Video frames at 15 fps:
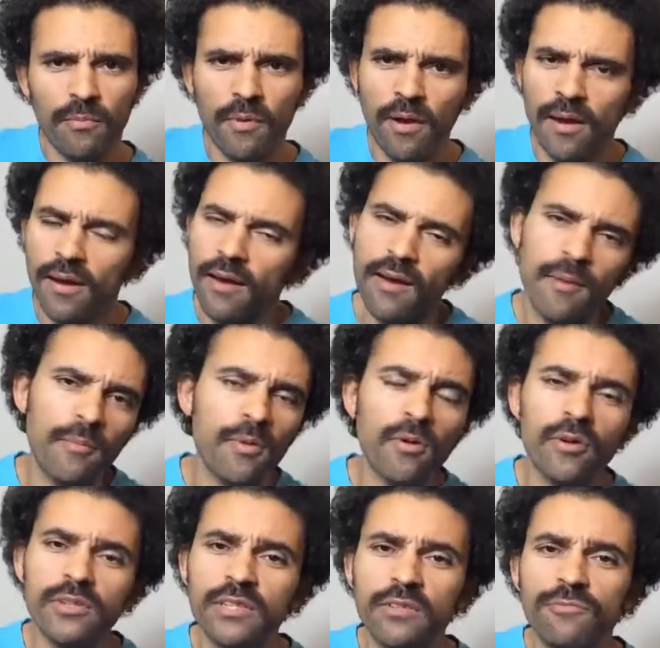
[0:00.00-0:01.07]

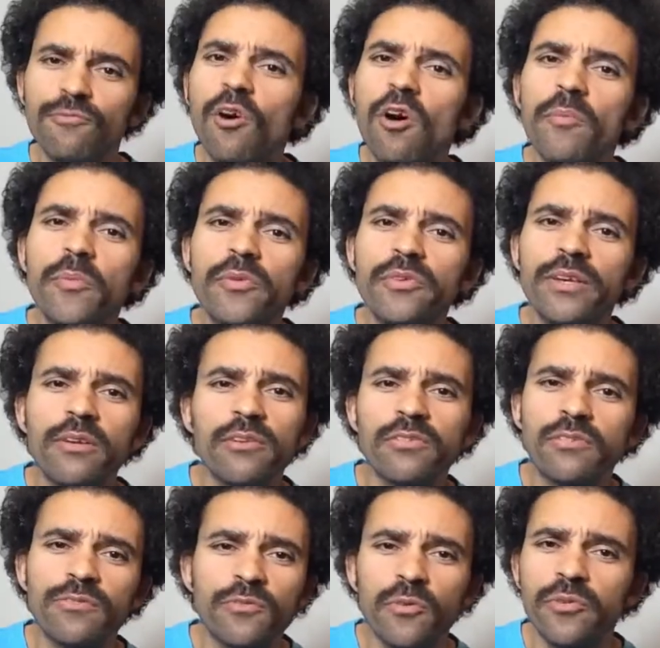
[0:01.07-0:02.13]
Lots in rock music, lots
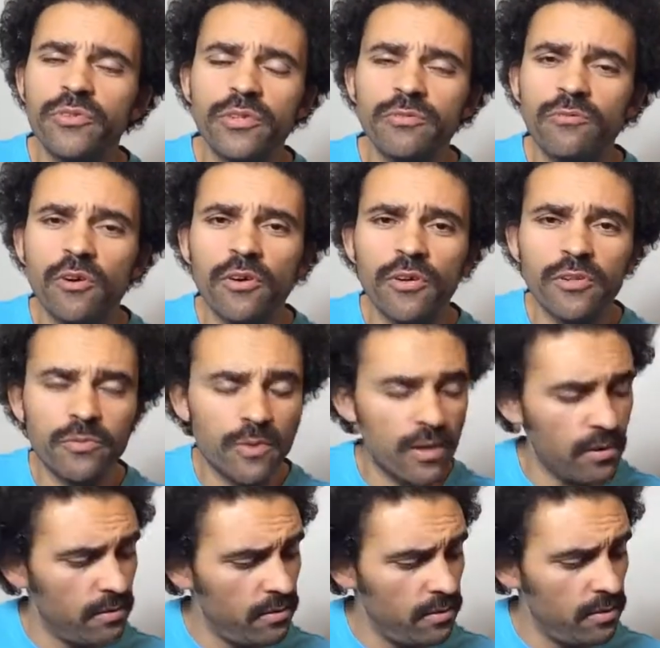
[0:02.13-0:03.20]
of fourths in rock as
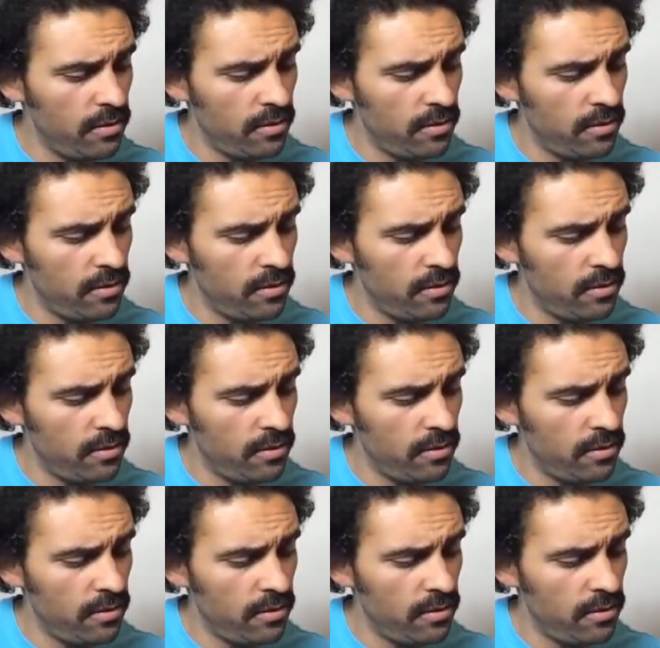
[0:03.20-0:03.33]
well.